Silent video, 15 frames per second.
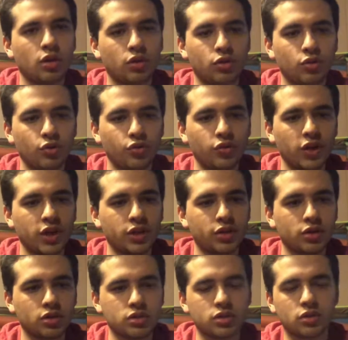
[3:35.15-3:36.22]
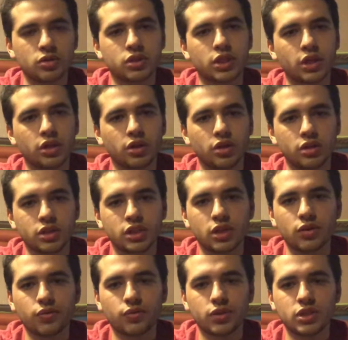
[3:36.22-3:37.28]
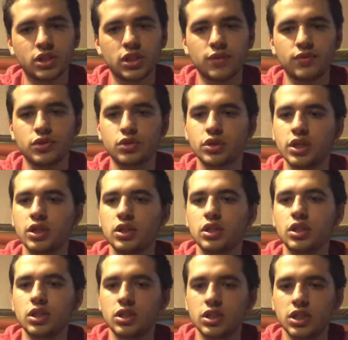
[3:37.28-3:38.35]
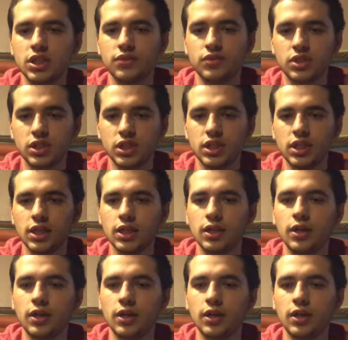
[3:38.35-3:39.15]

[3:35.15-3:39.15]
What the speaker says: Through faith also Sarah herself received strength to conceive seed,